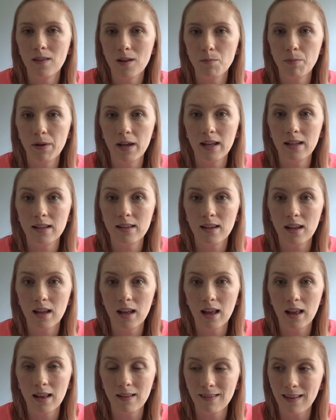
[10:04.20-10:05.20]
their bed
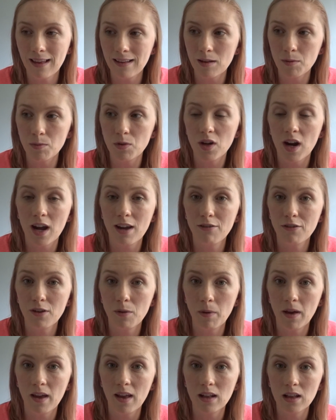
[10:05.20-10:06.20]
and letting them cry for a
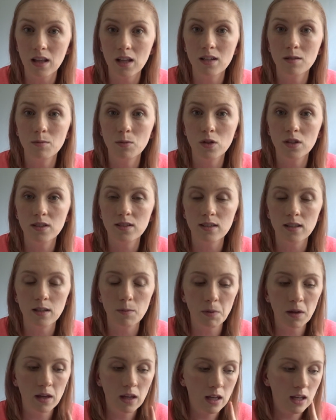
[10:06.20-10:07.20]
bit and letting them go to
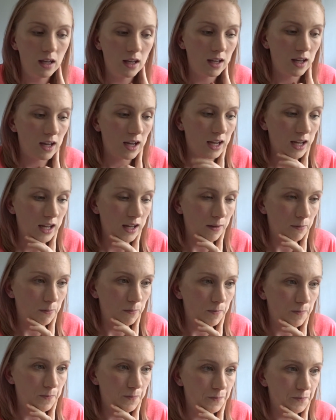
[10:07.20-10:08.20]
sleep.
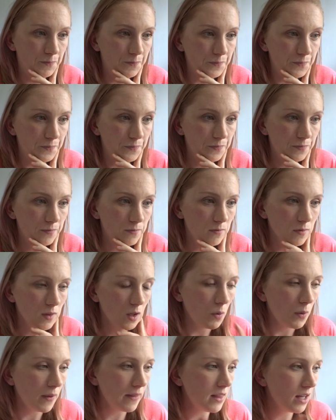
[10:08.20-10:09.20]
When
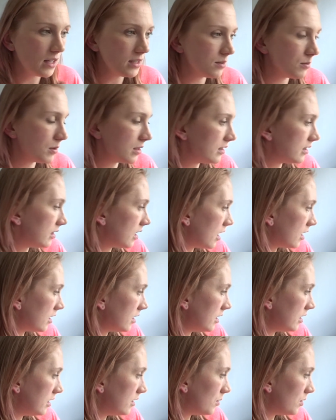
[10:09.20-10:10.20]
this one
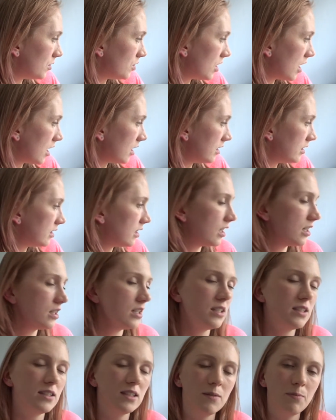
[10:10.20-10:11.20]
started, when Charlotte
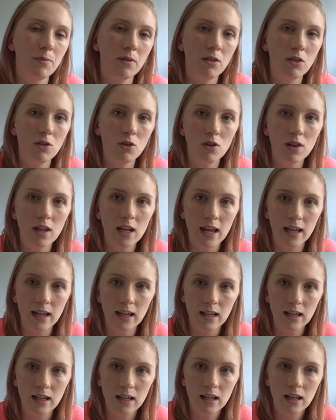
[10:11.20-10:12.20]
started sleeping through the
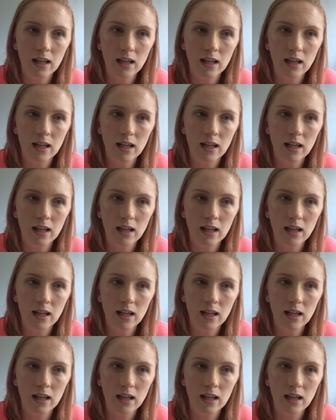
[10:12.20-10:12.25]
night,